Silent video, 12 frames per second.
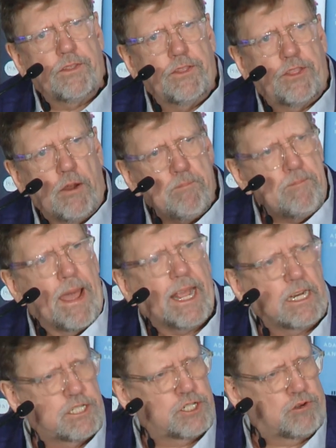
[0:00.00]
their
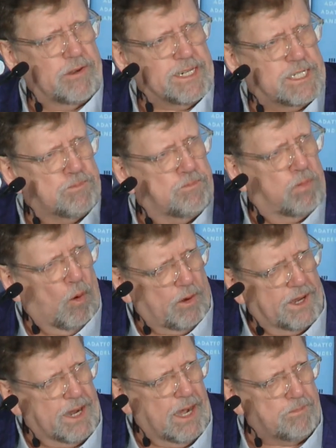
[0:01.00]
main streets
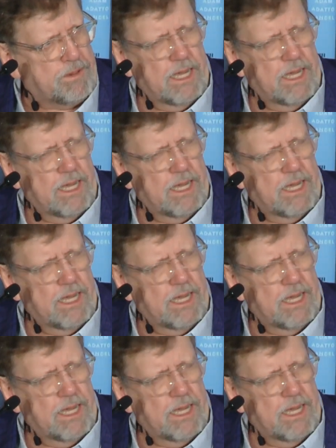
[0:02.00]
boarded up.